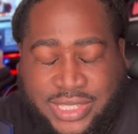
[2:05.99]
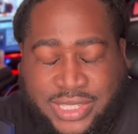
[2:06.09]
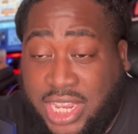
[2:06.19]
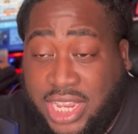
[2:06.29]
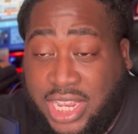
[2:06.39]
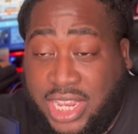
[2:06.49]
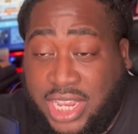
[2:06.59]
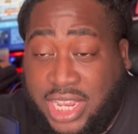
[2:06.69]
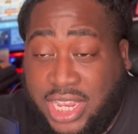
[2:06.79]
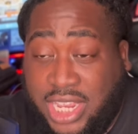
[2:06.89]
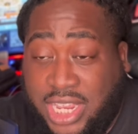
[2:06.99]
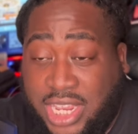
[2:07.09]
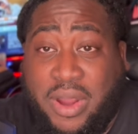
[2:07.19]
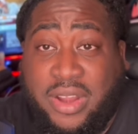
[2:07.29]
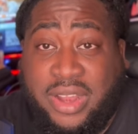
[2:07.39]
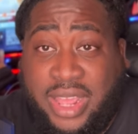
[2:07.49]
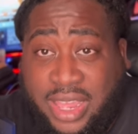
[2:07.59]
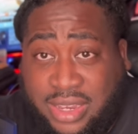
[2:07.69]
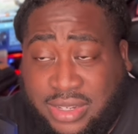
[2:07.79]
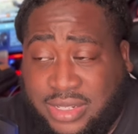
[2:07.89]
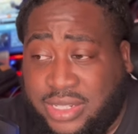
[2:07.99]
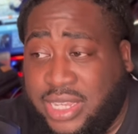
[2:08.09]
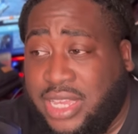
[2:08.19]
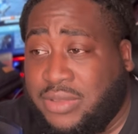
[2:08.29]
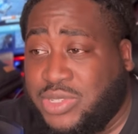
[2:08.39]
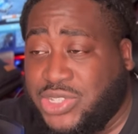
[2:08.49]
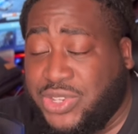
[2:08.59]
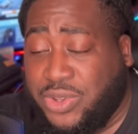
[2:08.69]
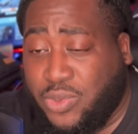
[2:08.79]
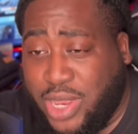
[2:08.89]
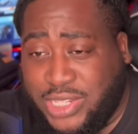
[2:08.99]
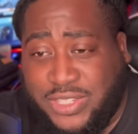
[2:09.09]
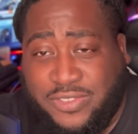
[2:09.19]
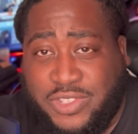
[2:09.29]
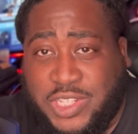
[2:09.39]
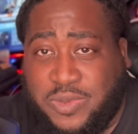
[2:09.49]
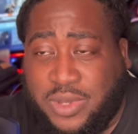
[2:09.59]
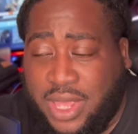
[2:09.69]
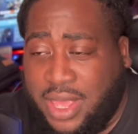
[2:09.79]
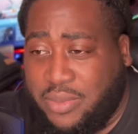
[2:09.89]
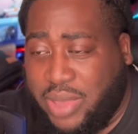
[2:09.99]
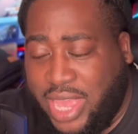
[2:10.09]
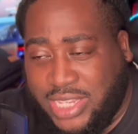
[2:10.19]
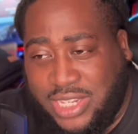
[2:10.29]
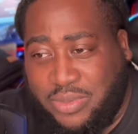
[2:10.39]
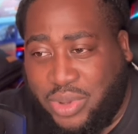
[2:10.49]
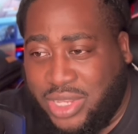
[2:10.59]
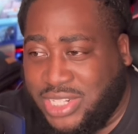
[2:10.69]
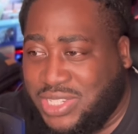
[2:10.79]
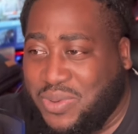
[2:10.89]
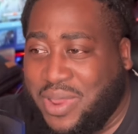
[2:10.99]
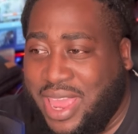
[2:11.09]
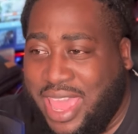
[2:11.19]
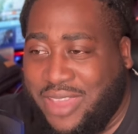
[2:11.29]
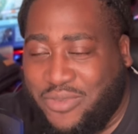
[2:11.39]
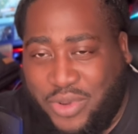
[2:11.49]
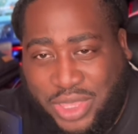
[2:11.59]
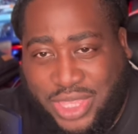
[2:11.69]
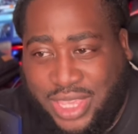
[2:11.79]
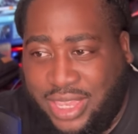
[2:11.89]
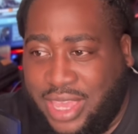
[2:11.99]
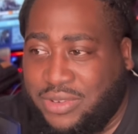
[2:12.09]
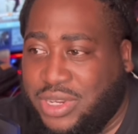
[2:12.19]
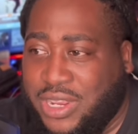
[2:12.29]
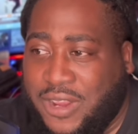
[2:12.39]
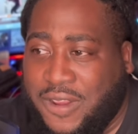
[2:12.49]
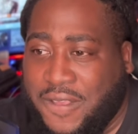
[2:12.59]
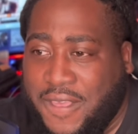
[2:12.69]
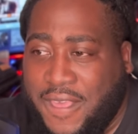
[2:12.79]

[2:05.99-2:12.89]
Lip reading: Jaden Ivey, a big part of that. Just aggressive, just passing the ball, just doing everything out there.